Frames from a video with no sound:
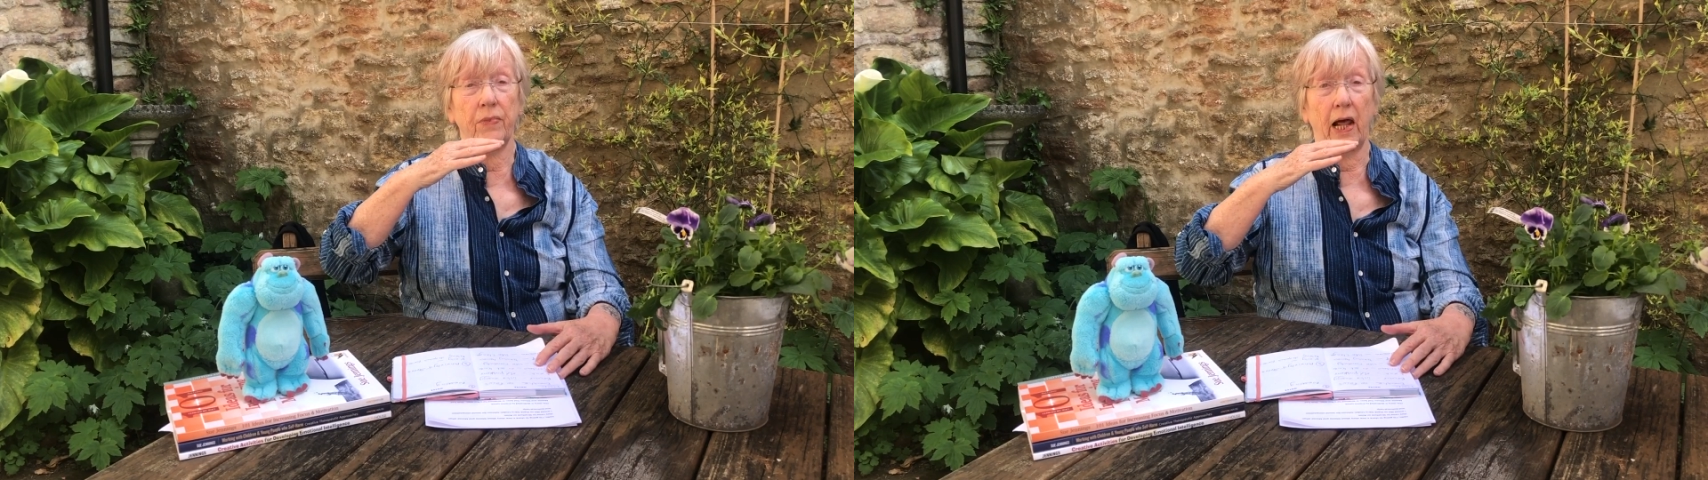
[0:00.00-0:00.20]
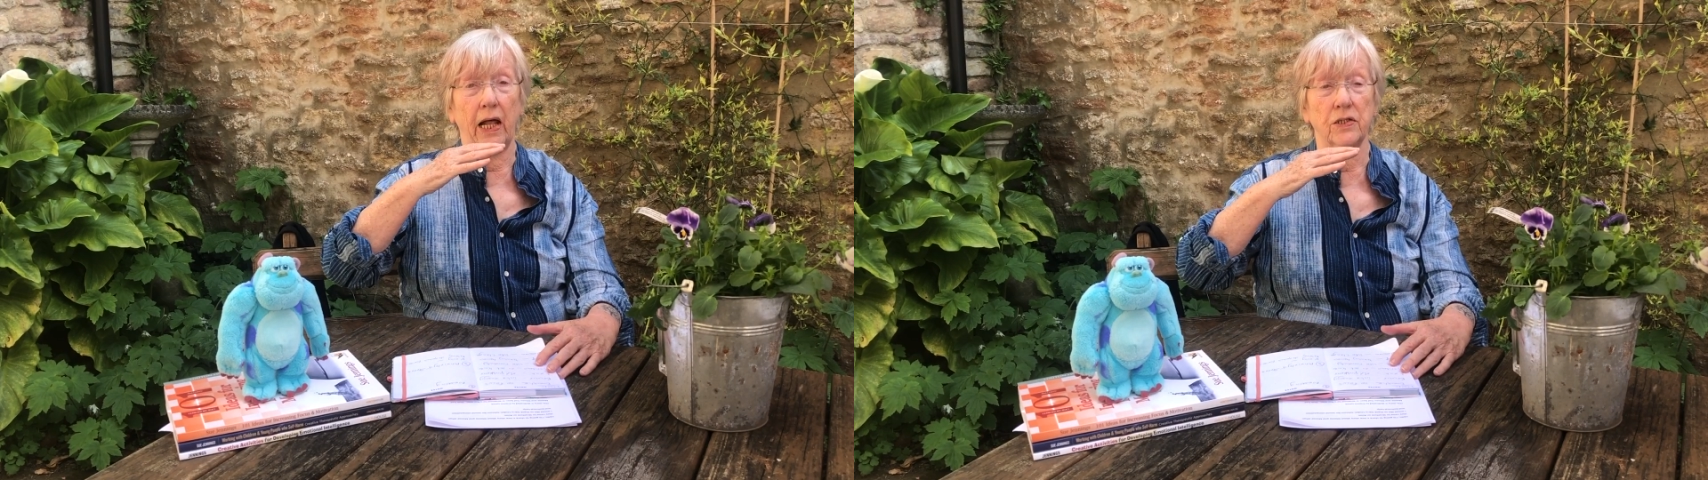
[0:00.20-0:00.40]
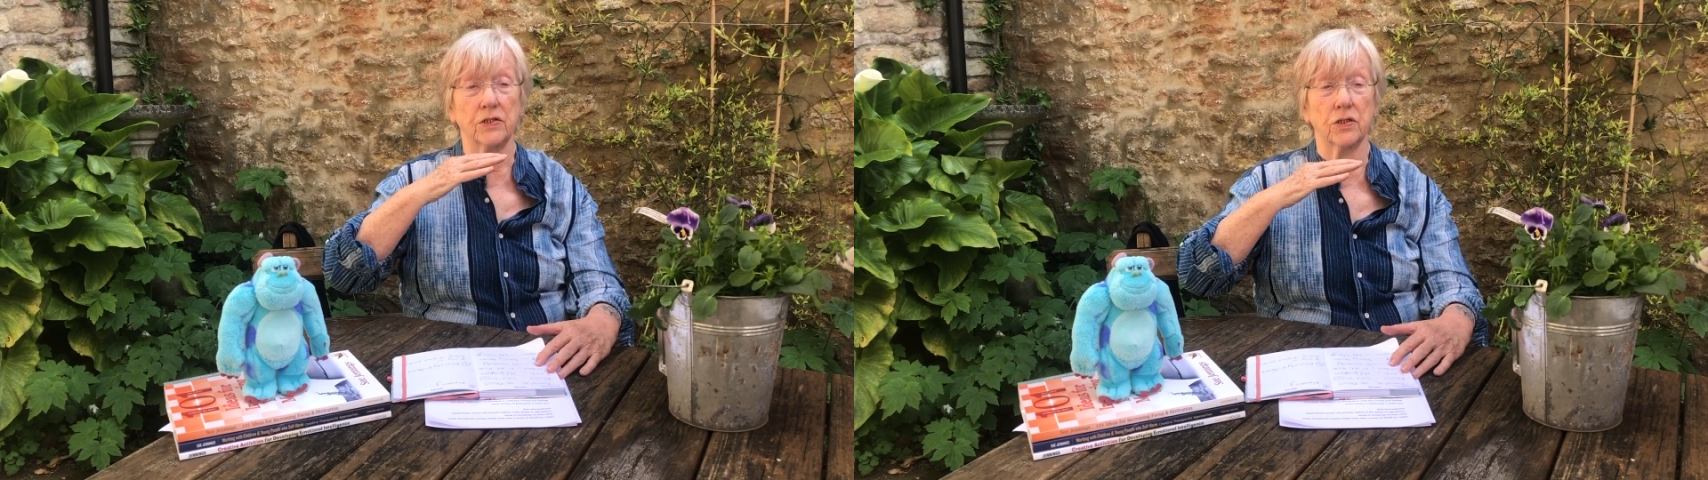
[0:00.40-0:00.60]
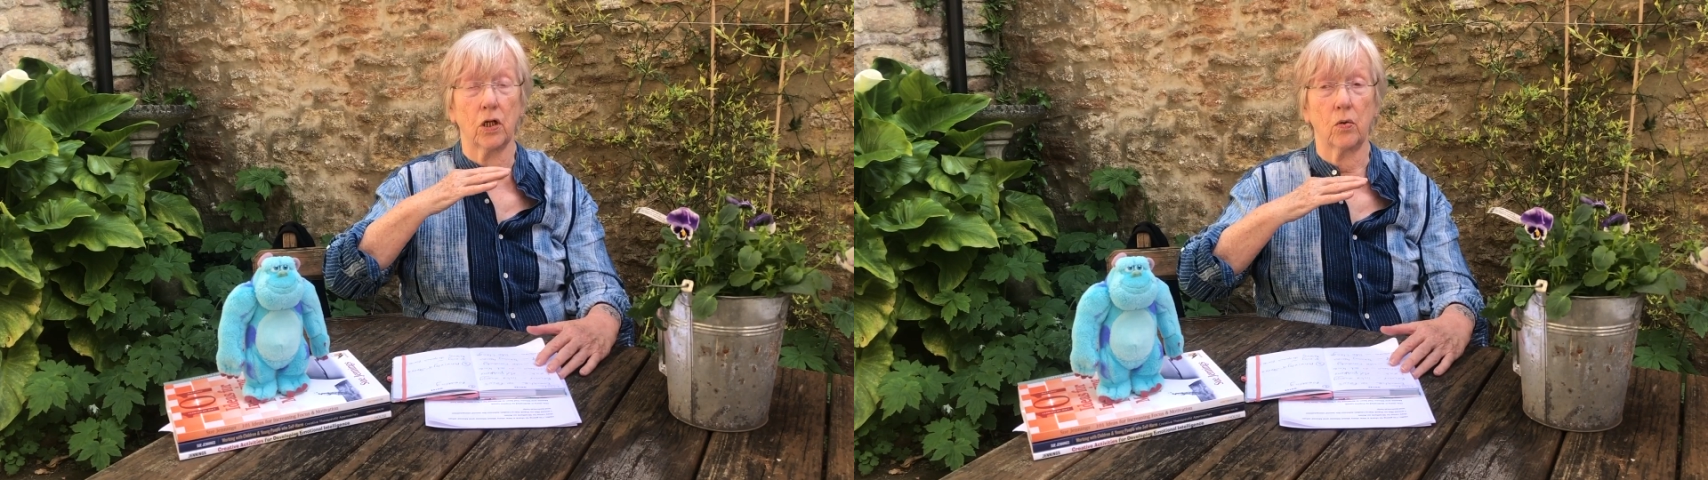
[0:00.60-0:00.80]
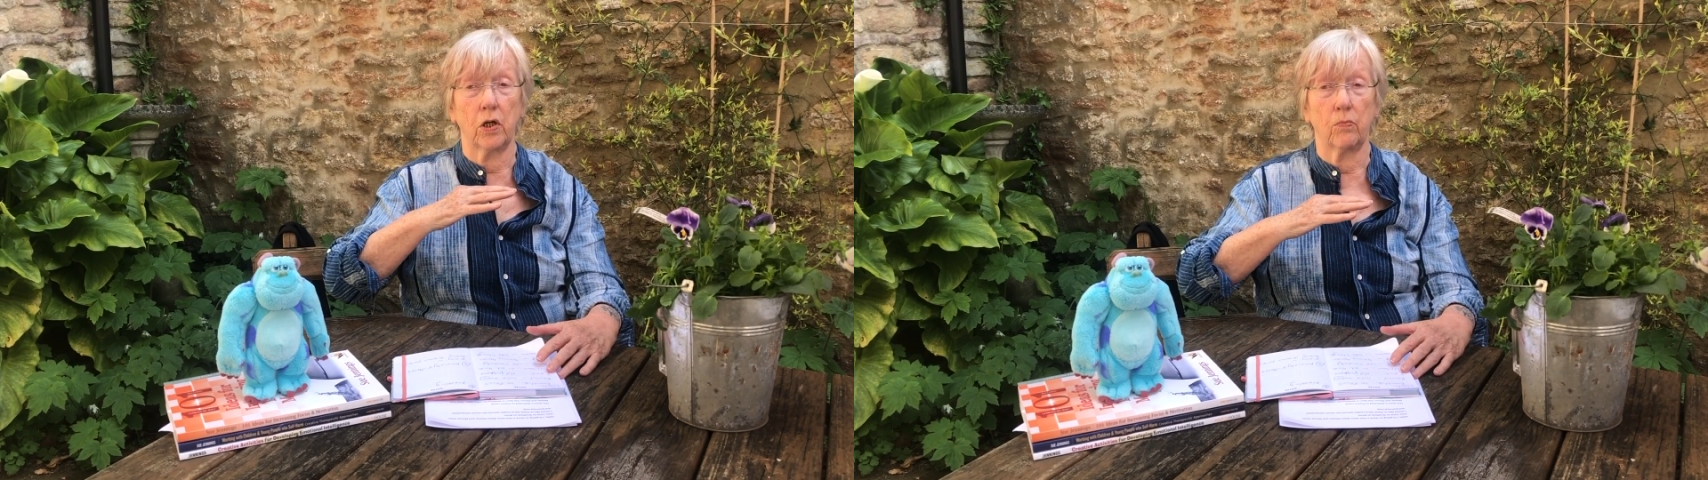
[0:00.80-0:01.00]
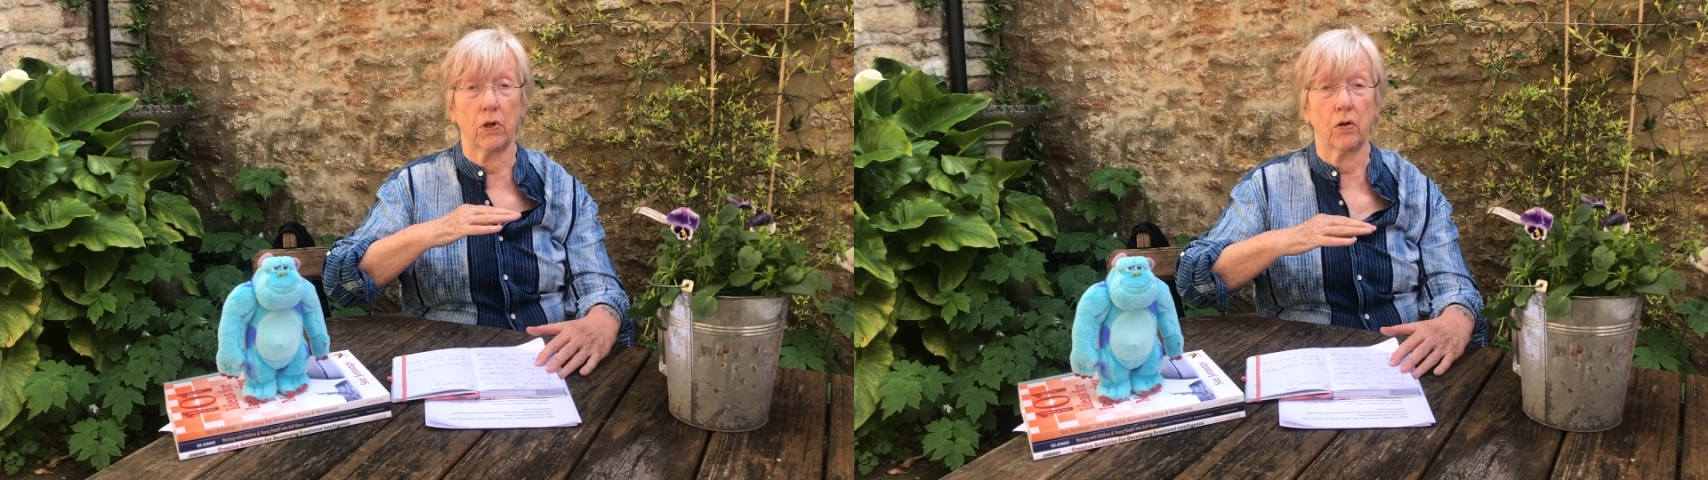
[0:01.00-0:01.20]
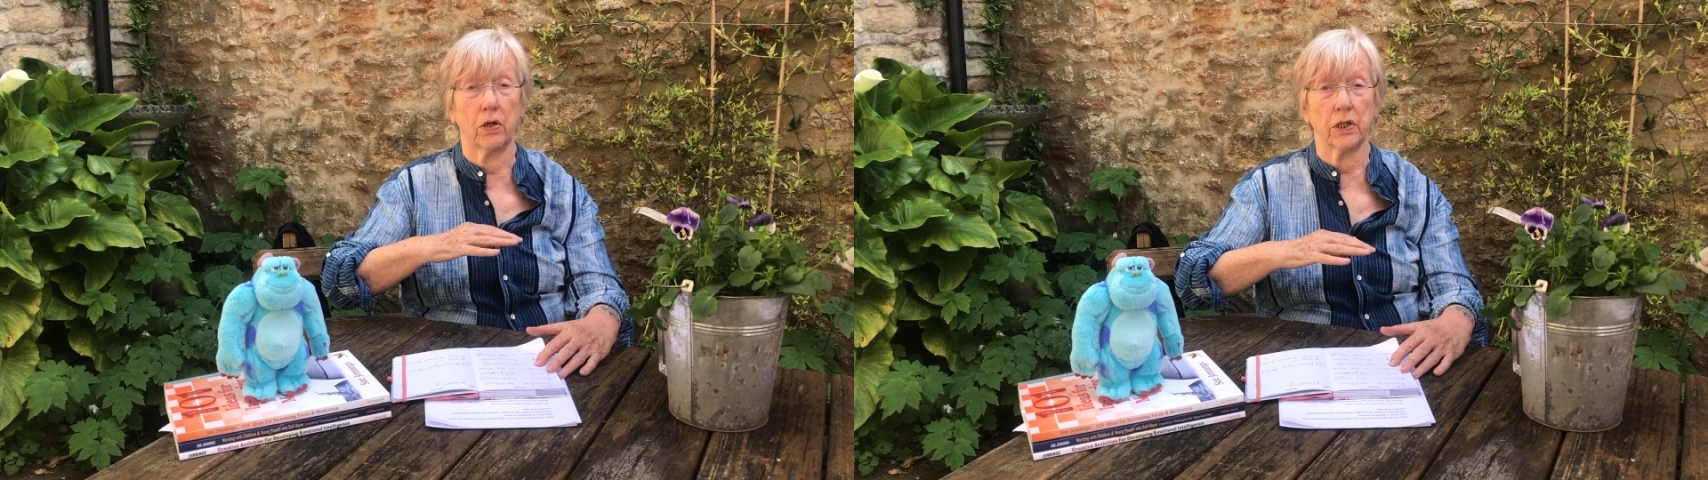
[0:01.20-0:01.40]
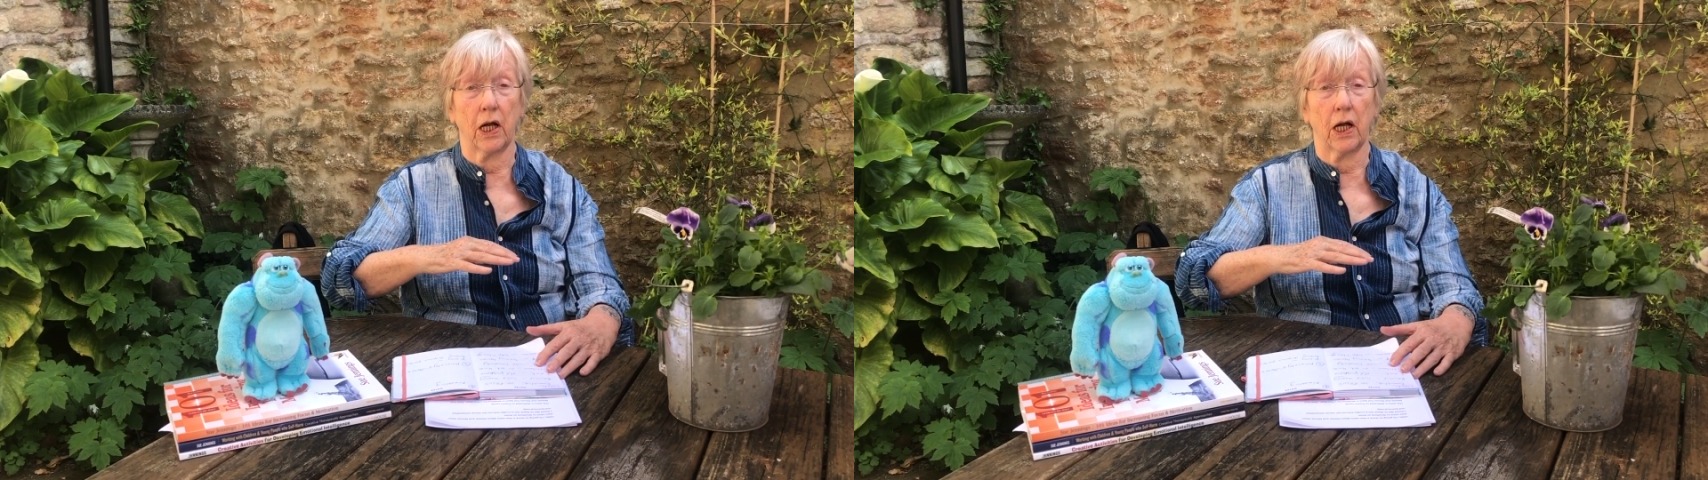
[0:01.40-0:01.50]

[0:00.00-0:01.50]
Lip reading: and slowly blow it